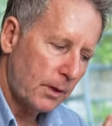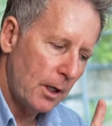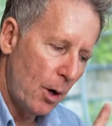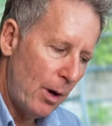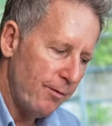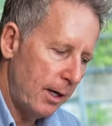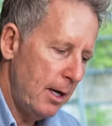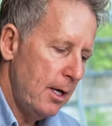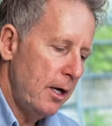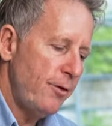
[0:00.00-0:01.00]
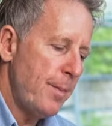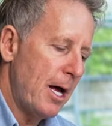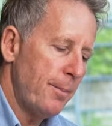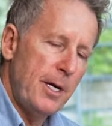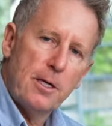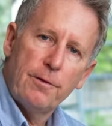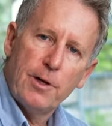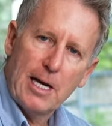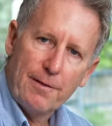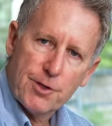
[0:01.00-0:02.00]
However, if you palpated the
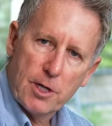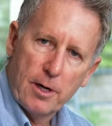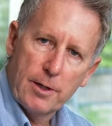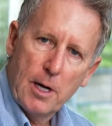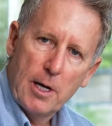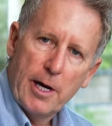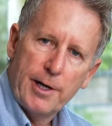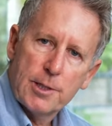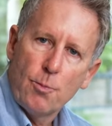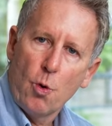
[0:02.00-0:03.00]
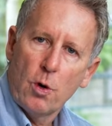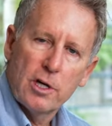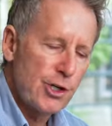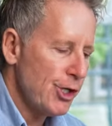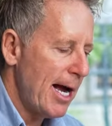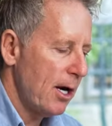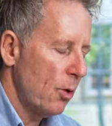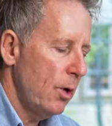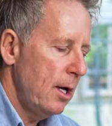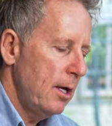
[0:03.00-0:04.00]
left side and it's more
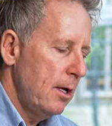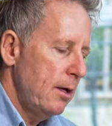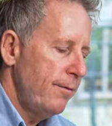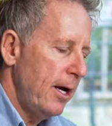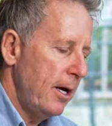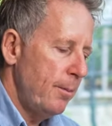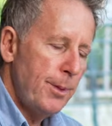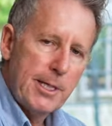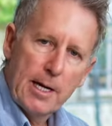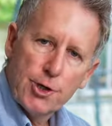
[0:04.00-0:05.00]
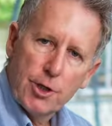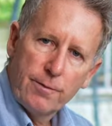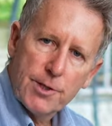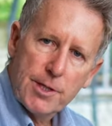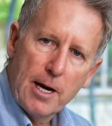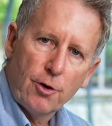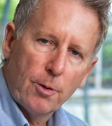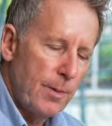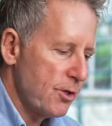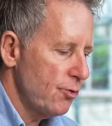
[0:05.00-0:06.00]
shallow, then potentially the
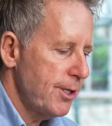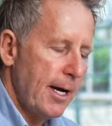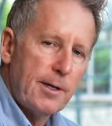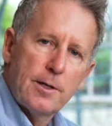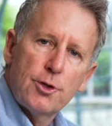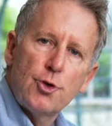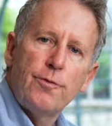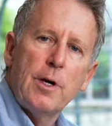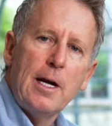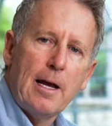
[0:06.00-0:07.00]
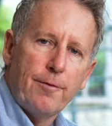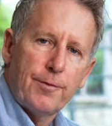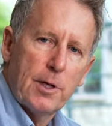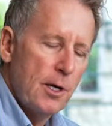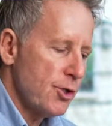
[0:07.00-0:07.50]
sacrum has rotated to the left.